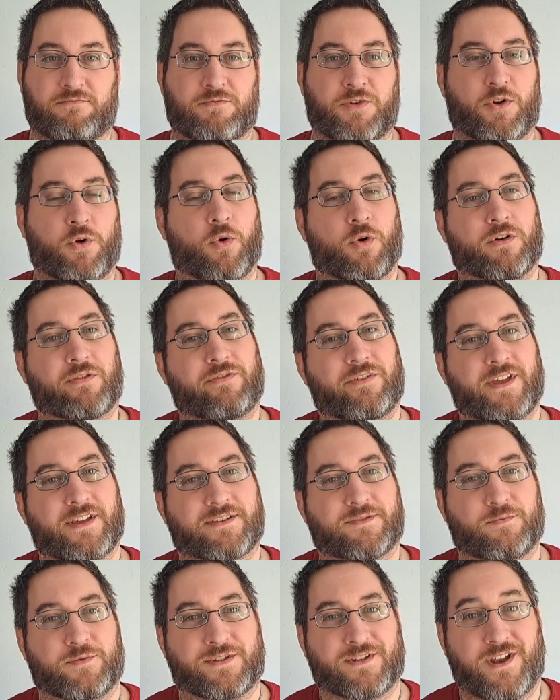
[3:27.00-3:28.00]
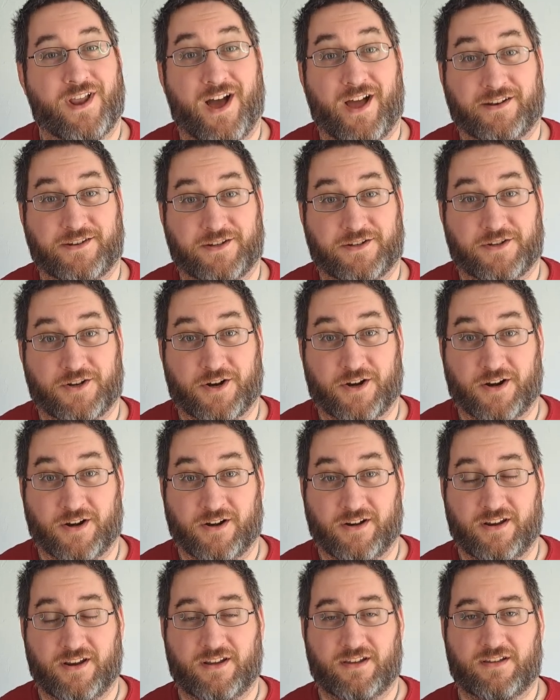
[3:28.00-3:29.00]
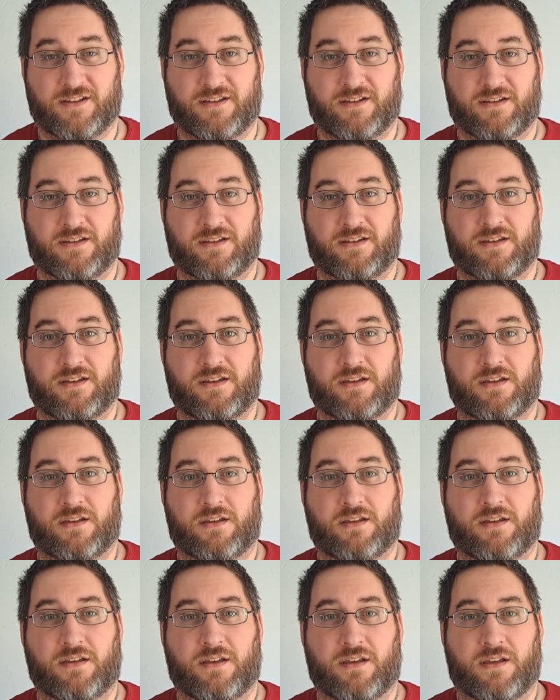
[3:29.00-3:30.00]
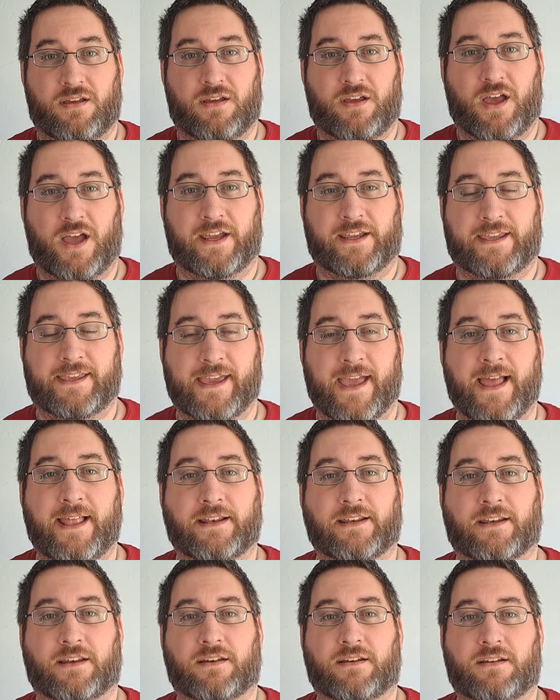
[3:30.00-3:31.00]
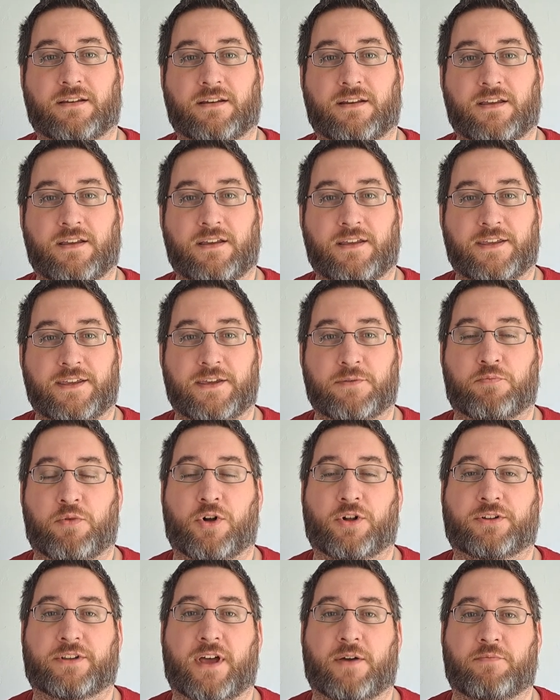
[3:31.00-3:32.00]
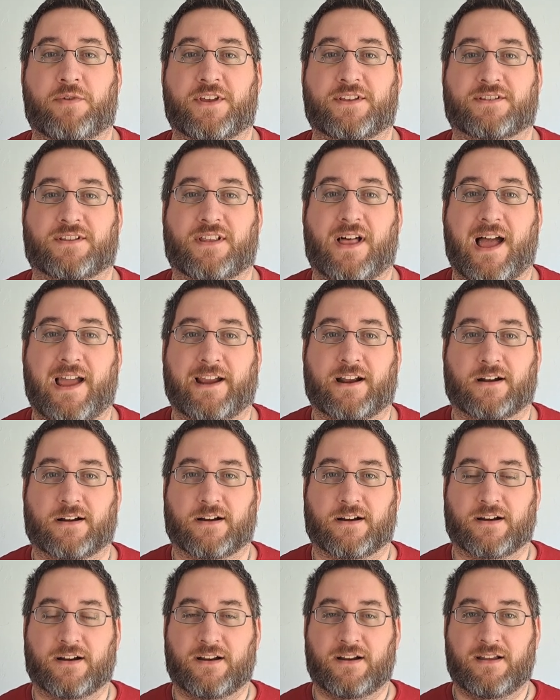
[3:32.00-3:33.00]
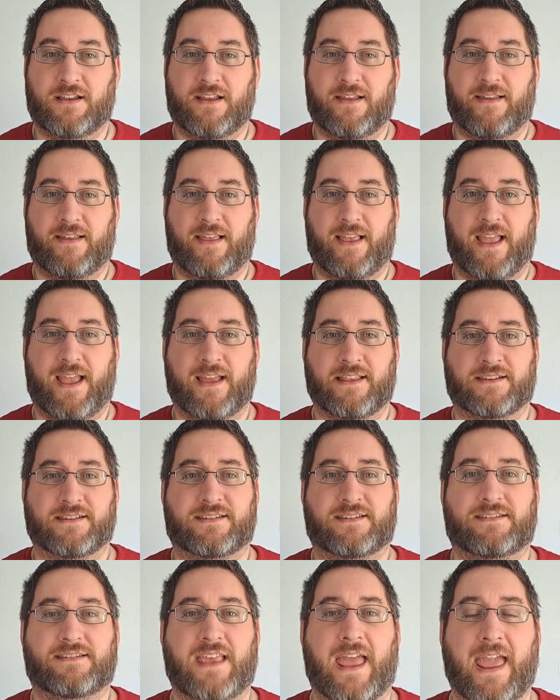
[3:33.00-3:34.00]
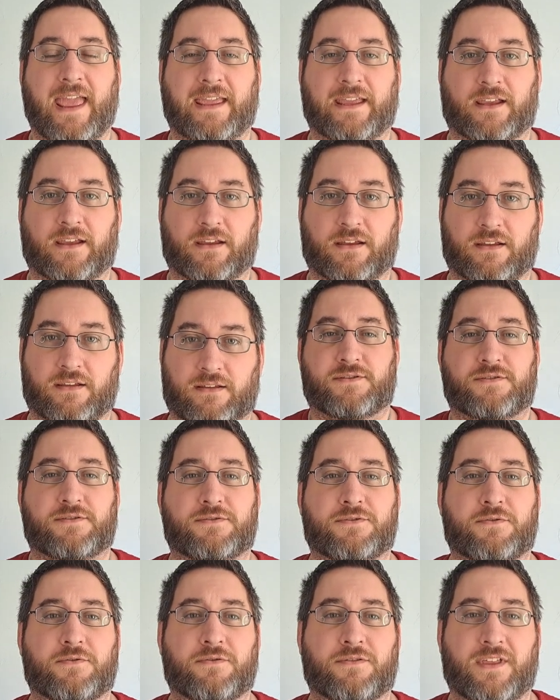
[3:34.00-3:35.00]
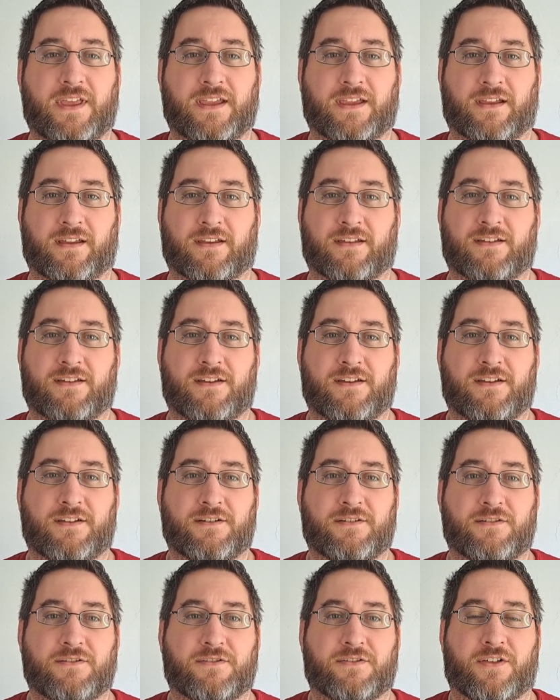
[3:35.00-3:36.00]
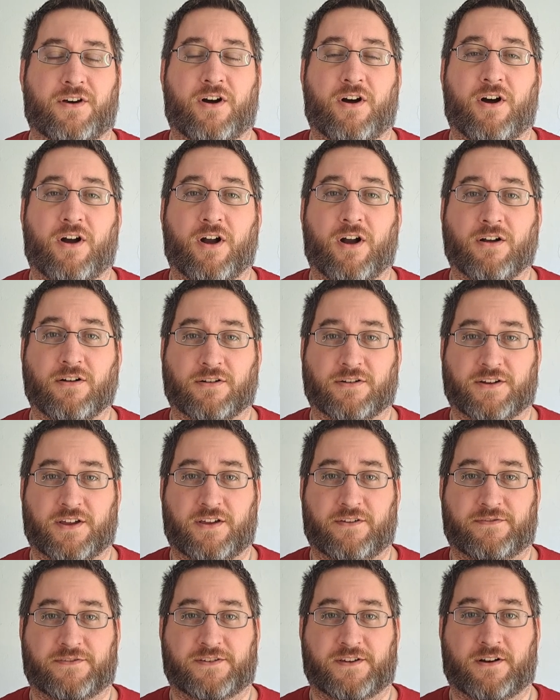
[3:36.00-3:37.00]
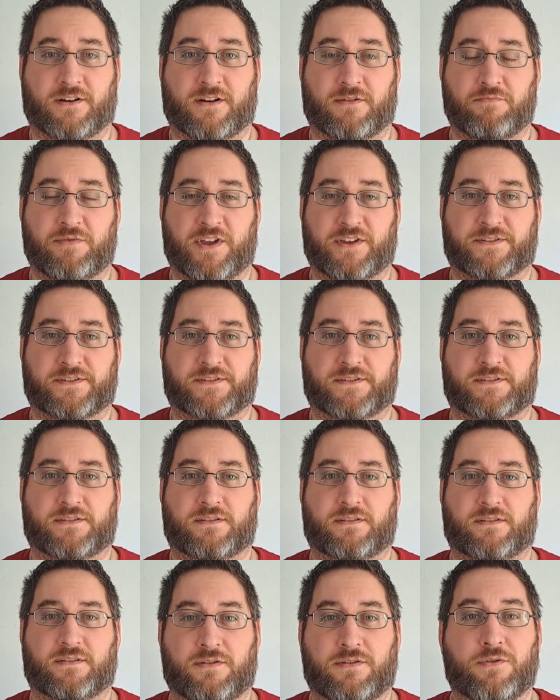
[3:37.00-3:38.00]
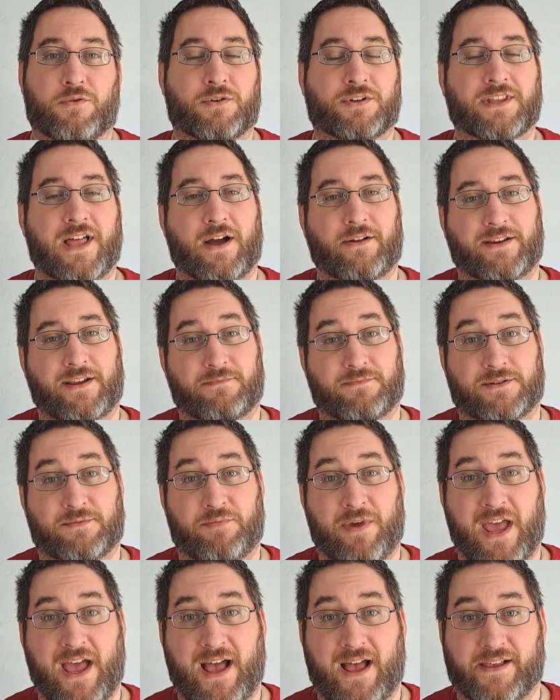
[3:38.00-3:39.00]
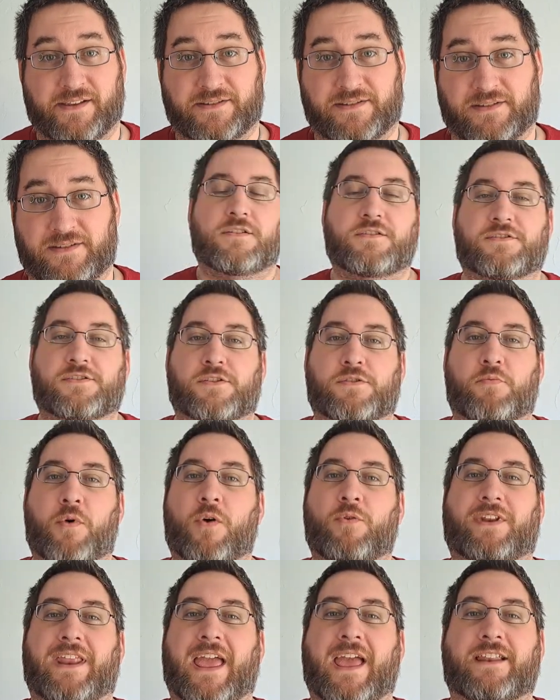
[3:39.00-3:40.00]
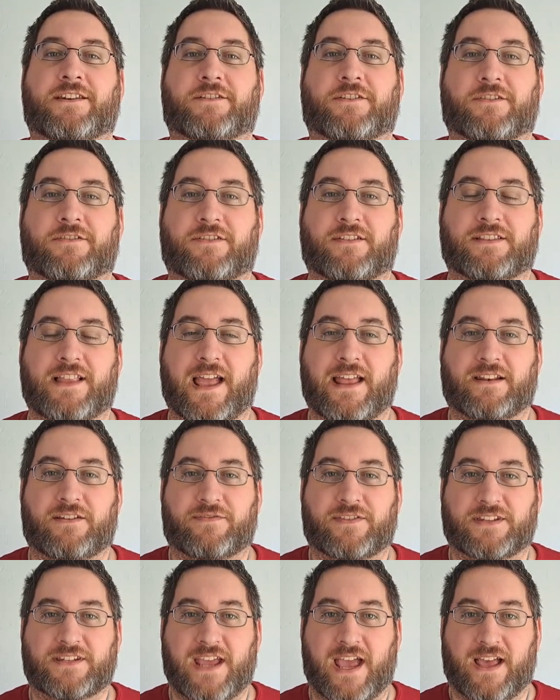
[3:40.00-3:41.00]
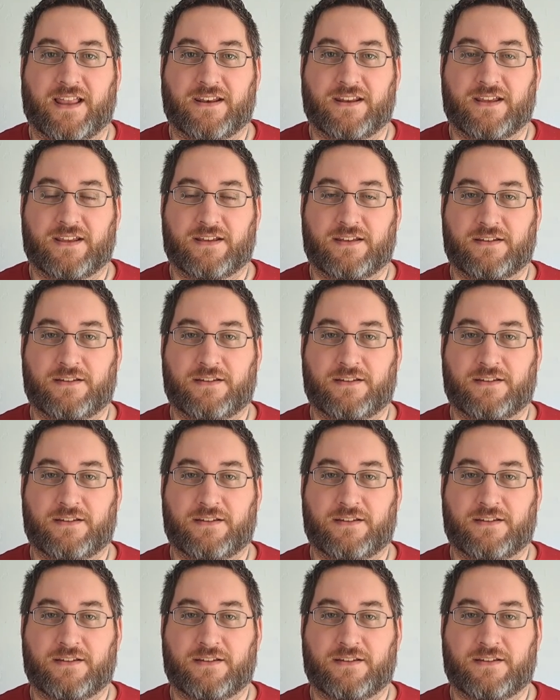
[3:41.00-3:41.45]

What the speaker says: But Orpheus was not deterred. Again, he pulled up his lyre and sang, soothing the heart of Cerberus, who allowed him to pass. So the poet entered the land of the dead,